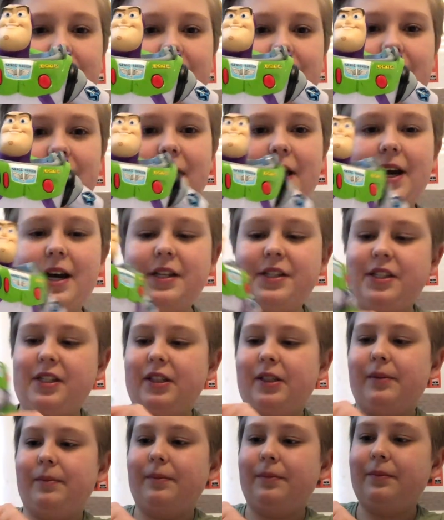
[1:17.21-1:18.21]
He has
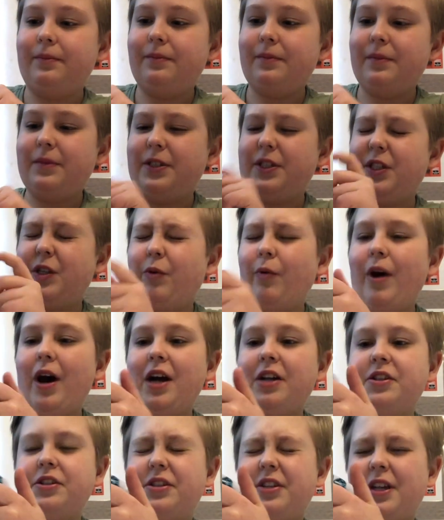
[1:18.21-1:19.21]
some
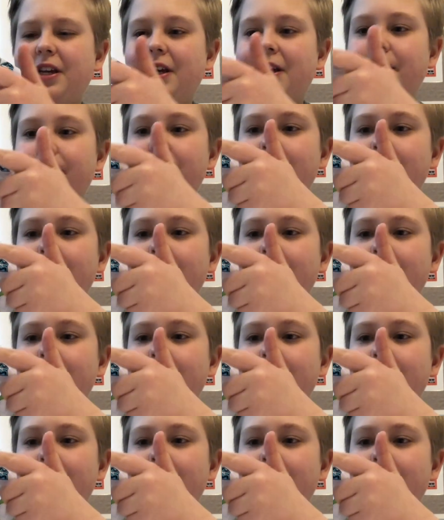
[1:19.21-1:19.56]
scratches here